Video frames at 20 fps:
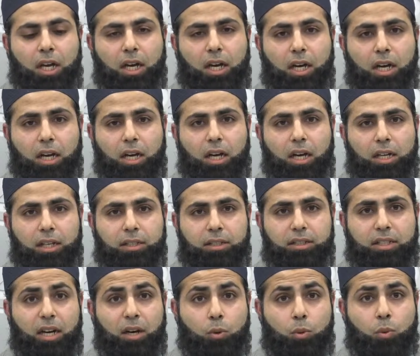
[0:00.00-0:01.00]

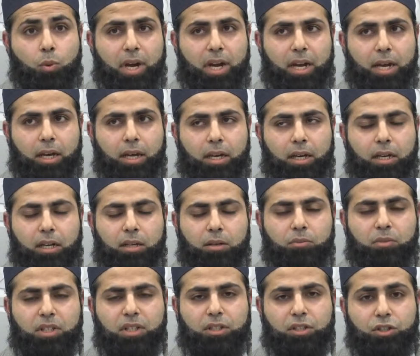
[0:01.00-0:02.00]
and that way
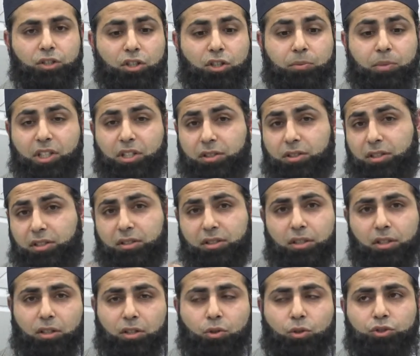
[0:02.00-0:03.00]
you're going to be
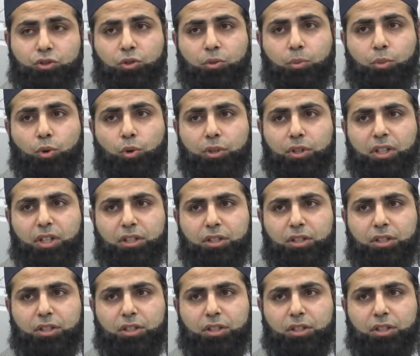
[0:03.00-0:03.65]
consistent across the board,